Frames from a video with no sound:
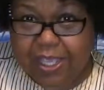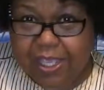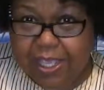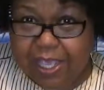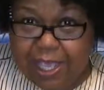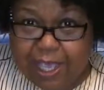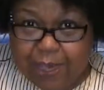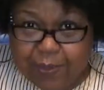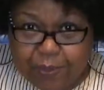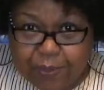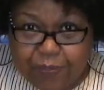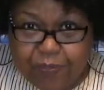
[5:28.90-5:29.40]

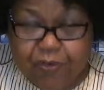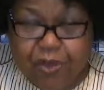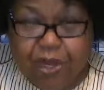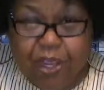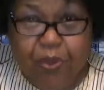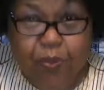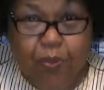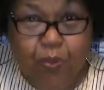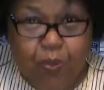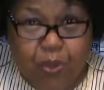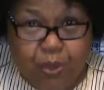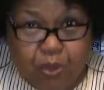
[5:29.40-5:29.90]
However,
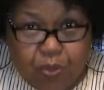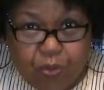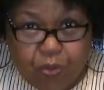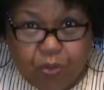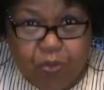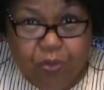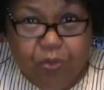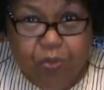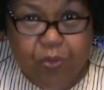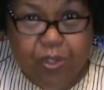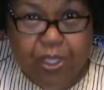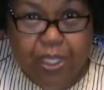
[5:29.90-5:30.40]
I
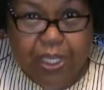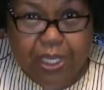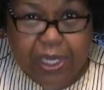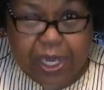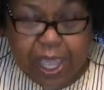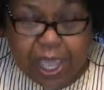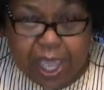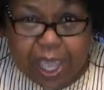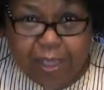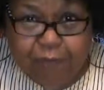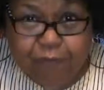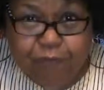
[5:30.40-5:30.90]
will and
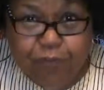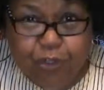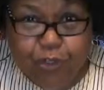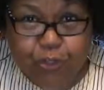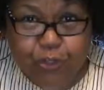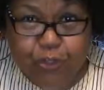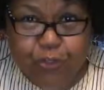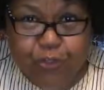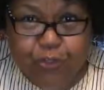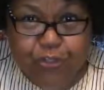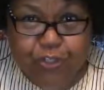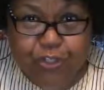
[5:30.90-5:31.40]
have
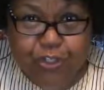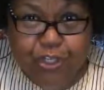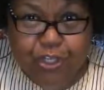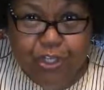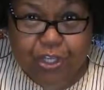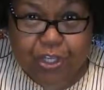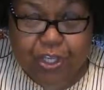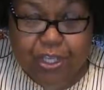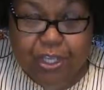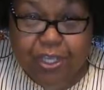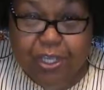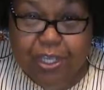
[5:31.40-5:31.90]
learned
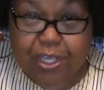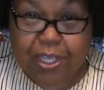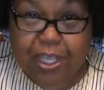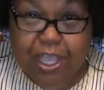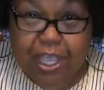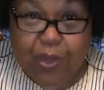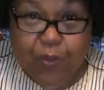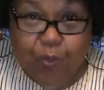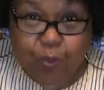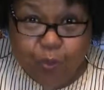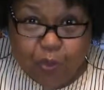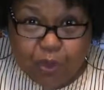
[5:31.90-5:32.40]

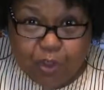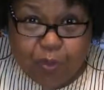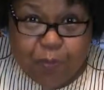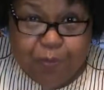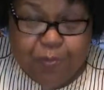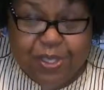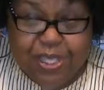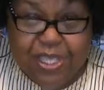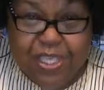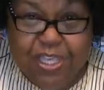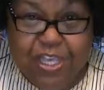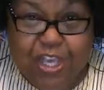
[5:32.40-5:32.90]
and will
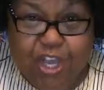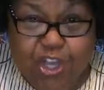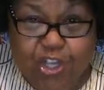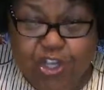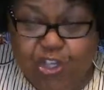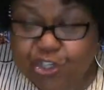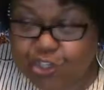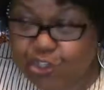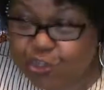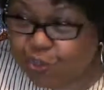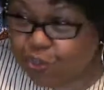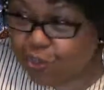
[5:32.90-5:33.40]
be
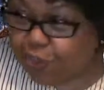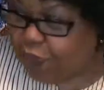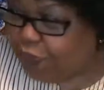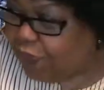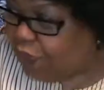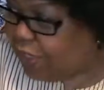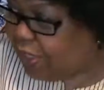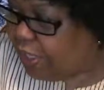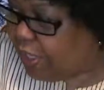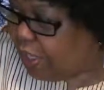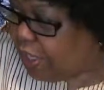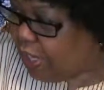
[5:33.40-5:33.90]
assertive.
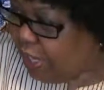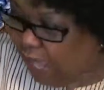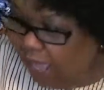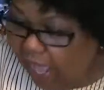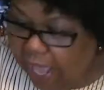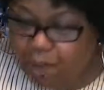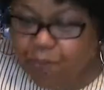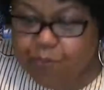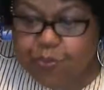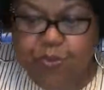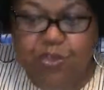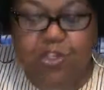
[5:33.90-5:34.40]

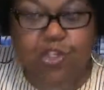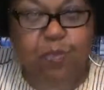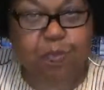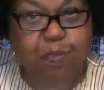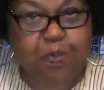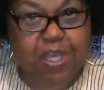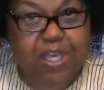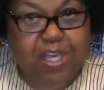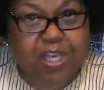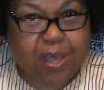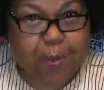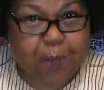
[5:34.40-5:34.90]
I will
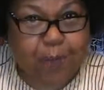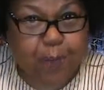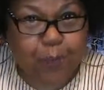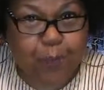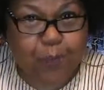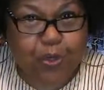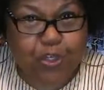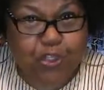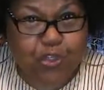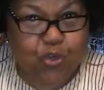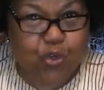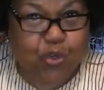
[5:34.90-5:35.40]
speak up
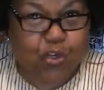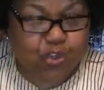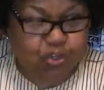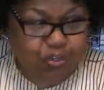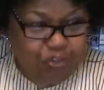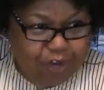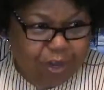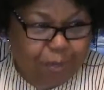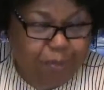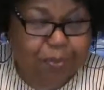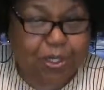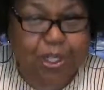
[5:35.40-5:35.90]
when you are
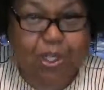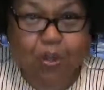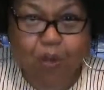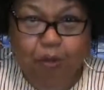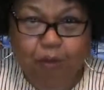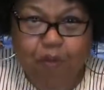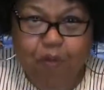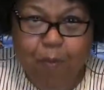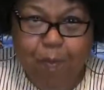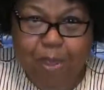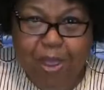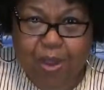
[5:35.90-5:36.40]
trampling
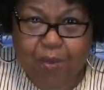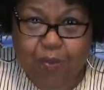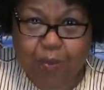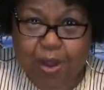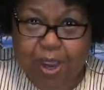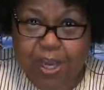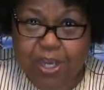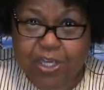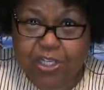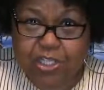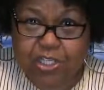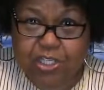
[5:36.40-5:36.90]
over my
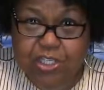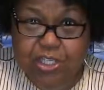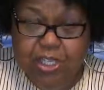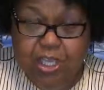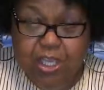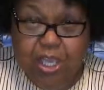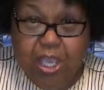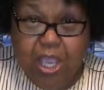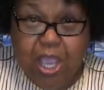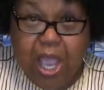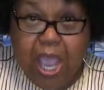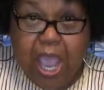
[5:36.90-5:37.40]
rights,
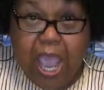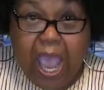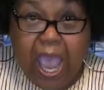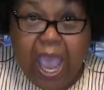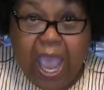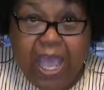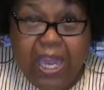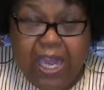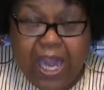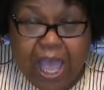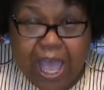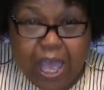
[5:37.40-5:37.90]

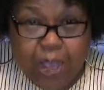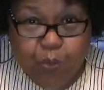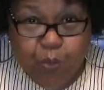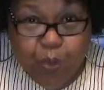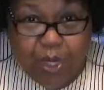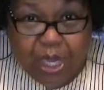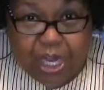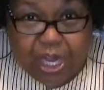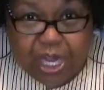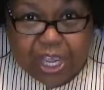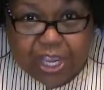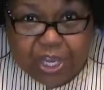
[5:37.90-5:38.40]
and I will
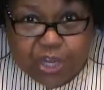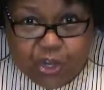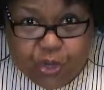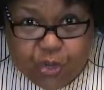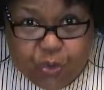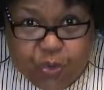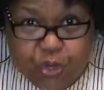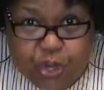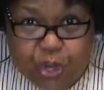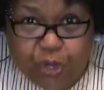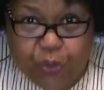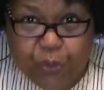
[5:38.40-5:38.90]
let you
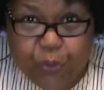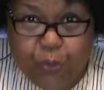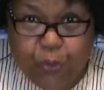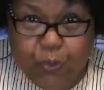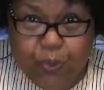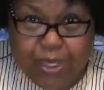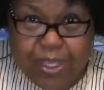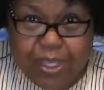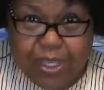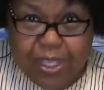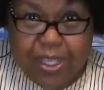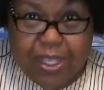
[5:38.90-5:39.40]
know
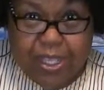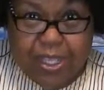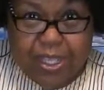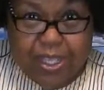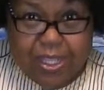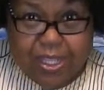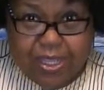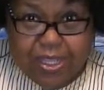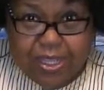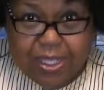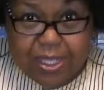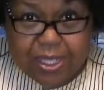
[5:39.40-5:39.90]

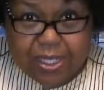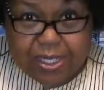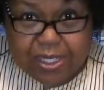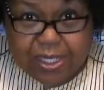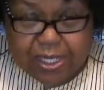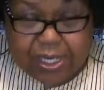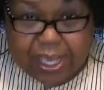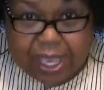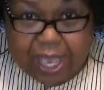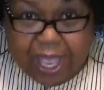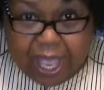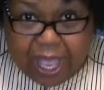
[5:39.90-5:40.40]
that
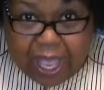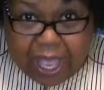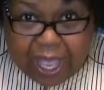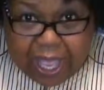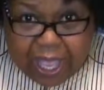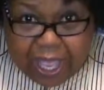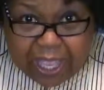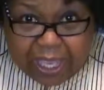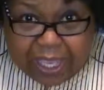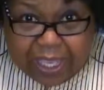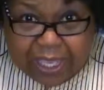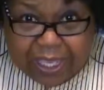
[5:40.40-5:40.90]

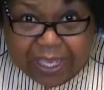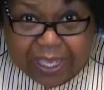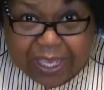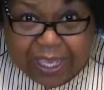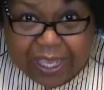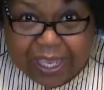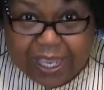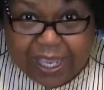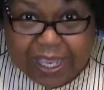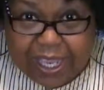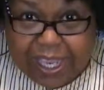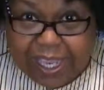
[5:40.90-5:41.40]
I
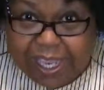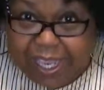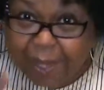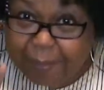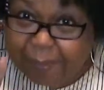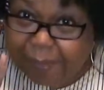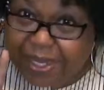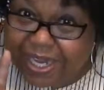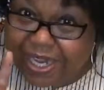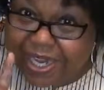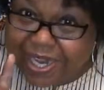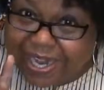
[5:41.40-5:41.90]

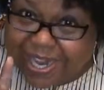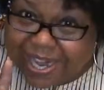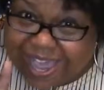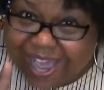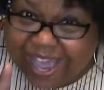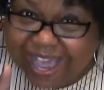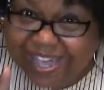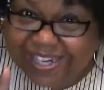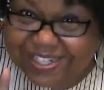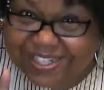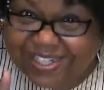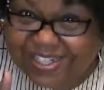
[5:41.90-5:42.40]
am
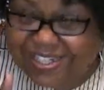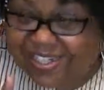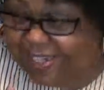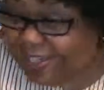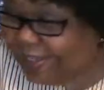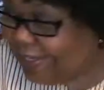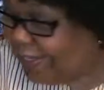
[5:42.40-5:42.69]
not